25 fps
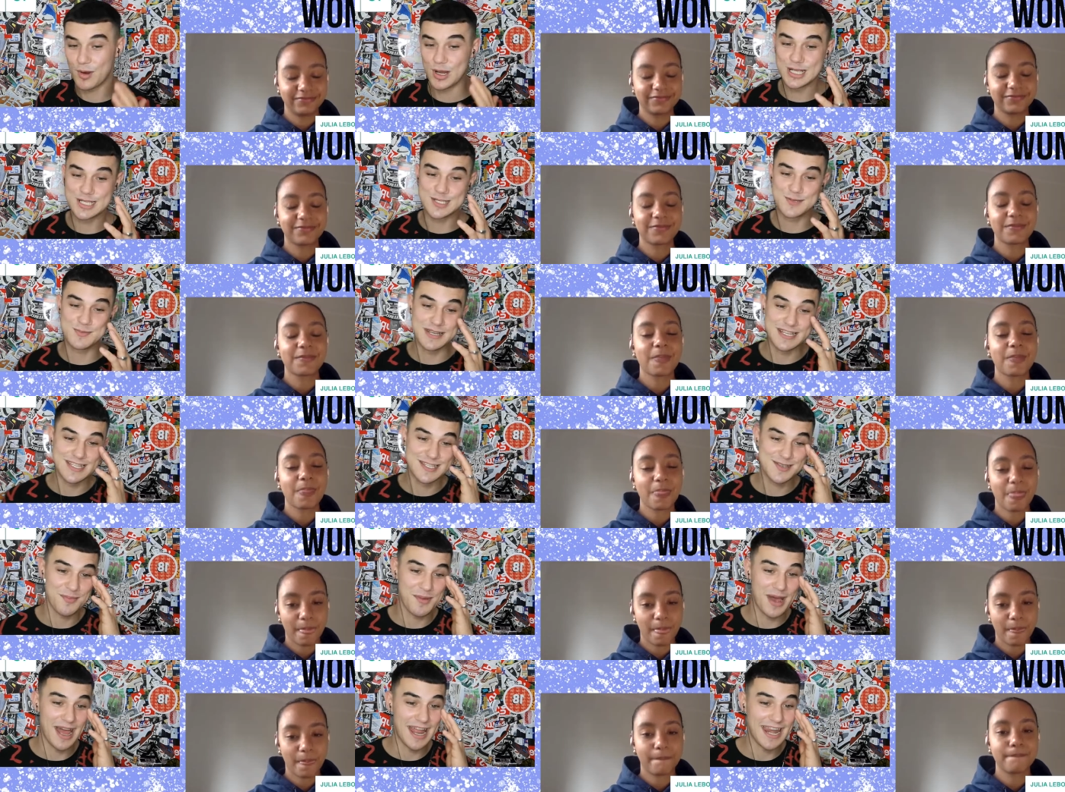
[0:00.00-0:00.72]
Speaker 1: brings me
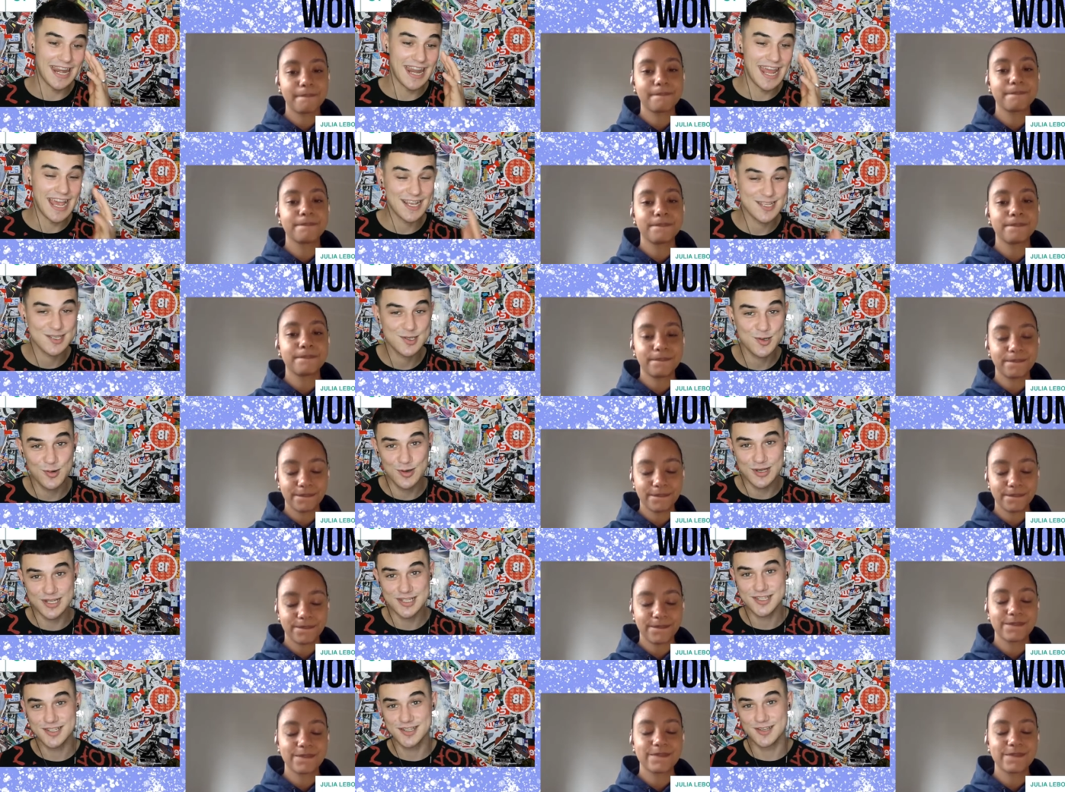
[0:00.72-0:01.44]
into my next
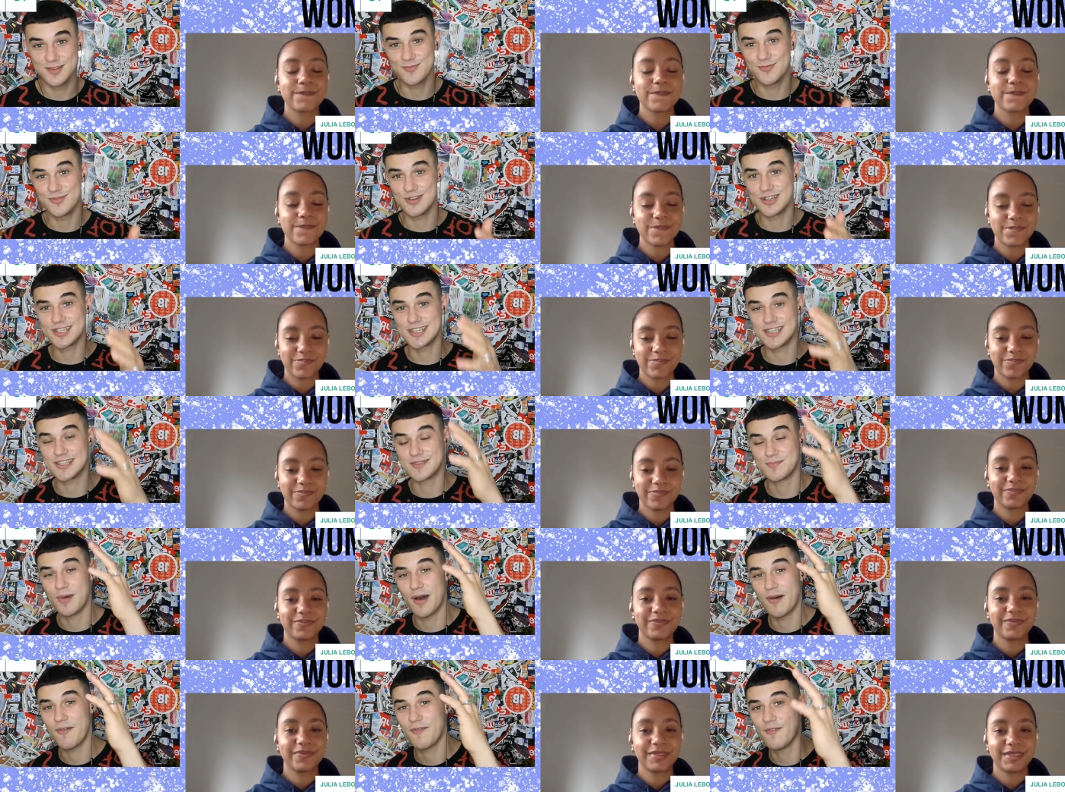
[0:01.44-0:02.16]
question, which
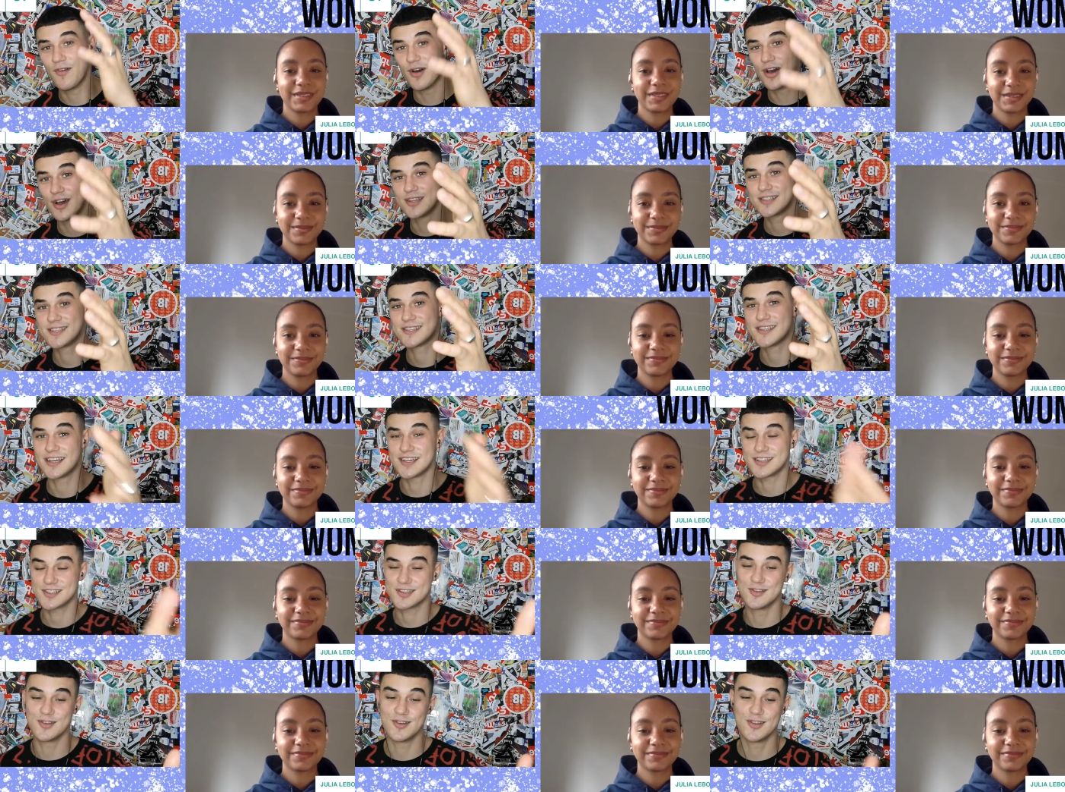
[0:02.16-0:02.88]
is my first
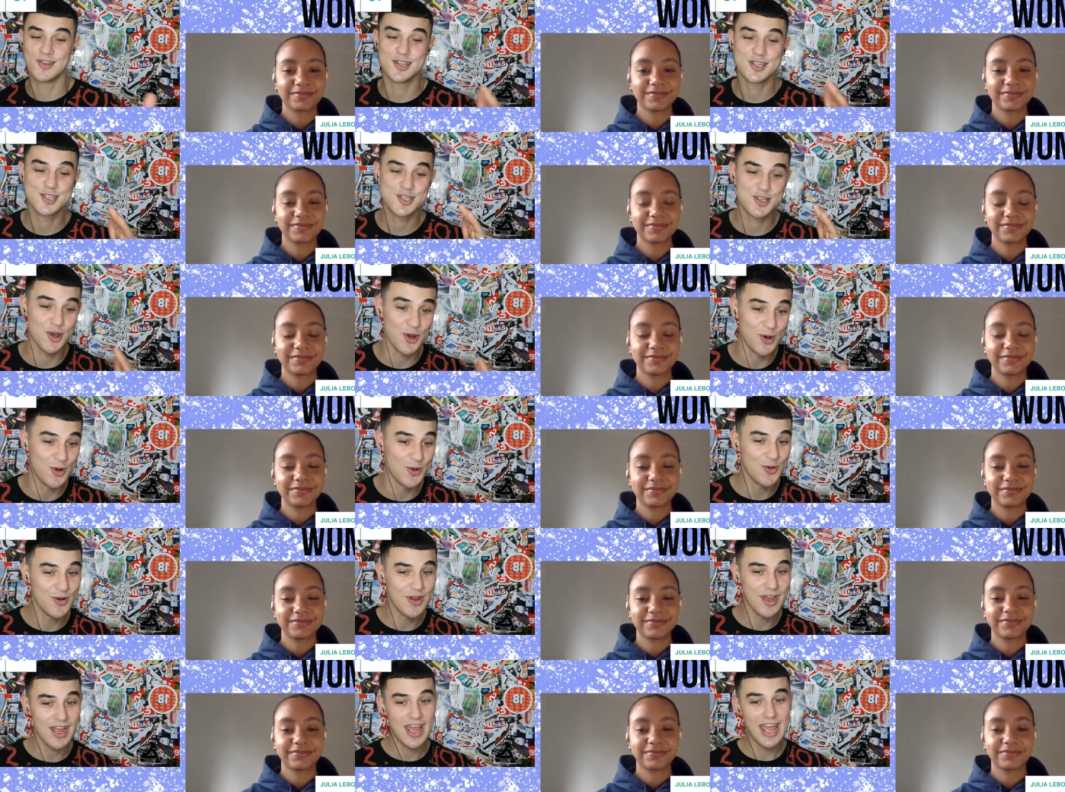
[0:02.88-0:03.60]
section of the
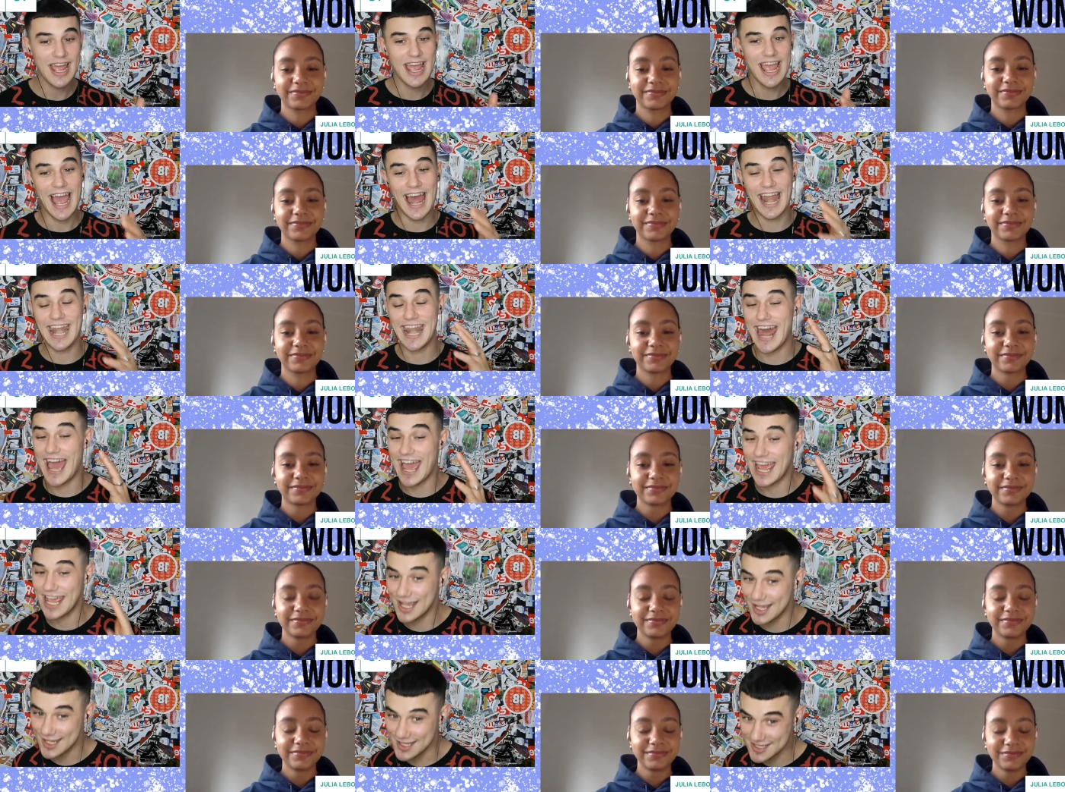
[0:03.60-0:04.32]
show, and
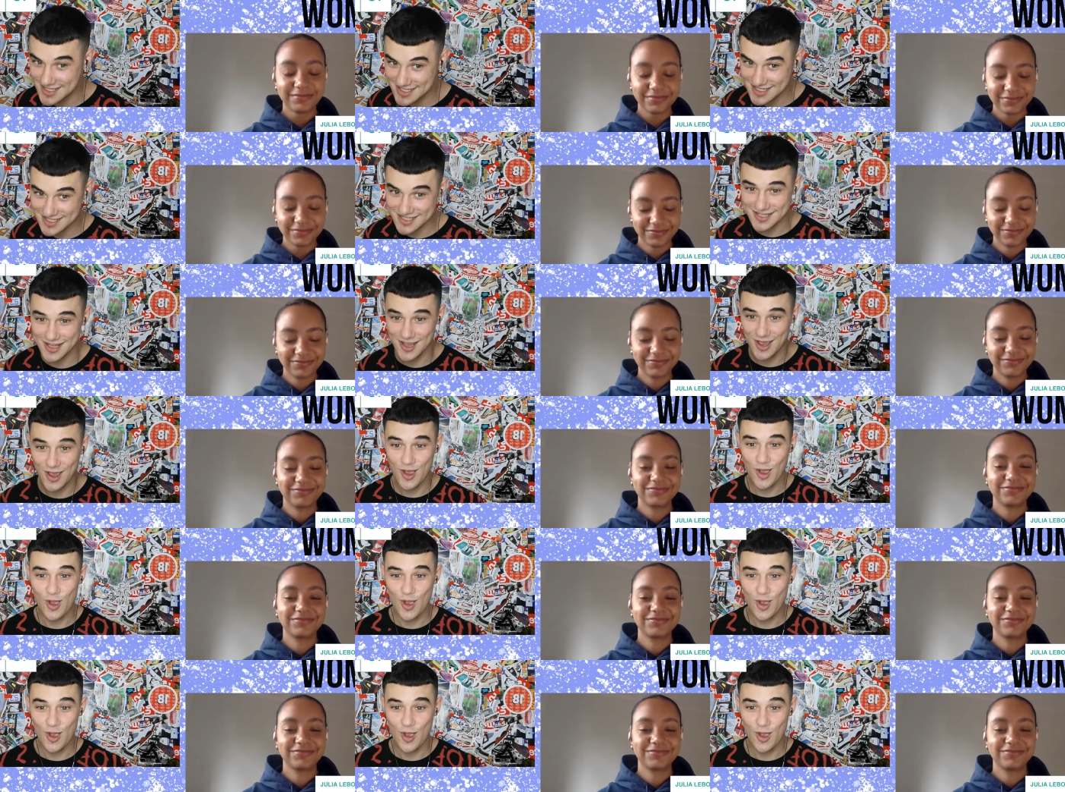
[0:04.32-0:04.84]
that is,